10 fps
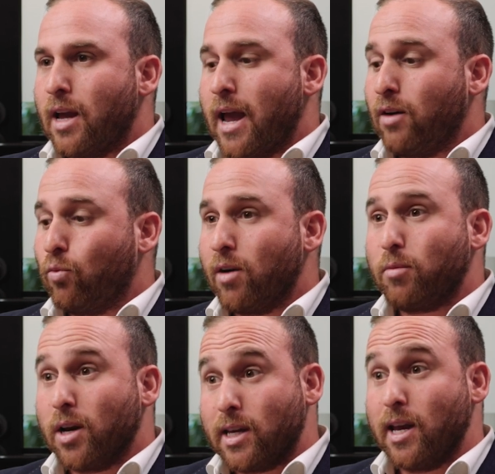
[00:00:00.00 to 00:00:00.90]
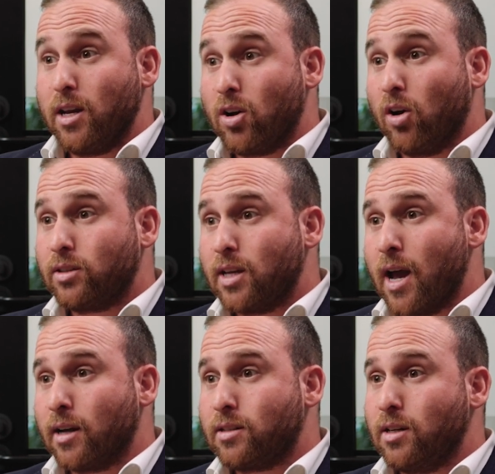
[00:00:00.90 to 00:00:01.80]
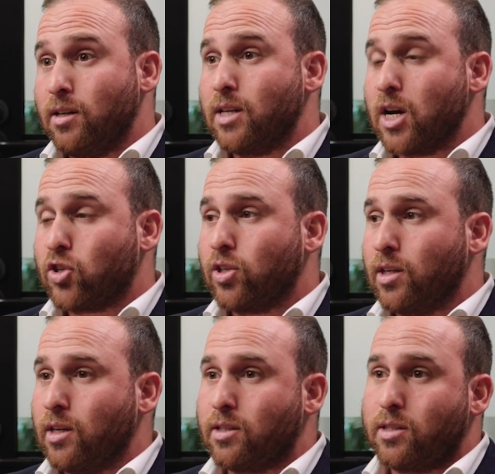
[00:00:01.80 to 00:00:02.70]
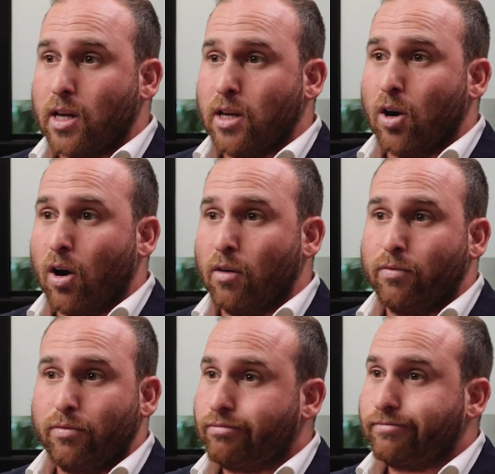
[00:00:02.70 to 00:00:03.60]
And one of my key contacts is actually a CEO of,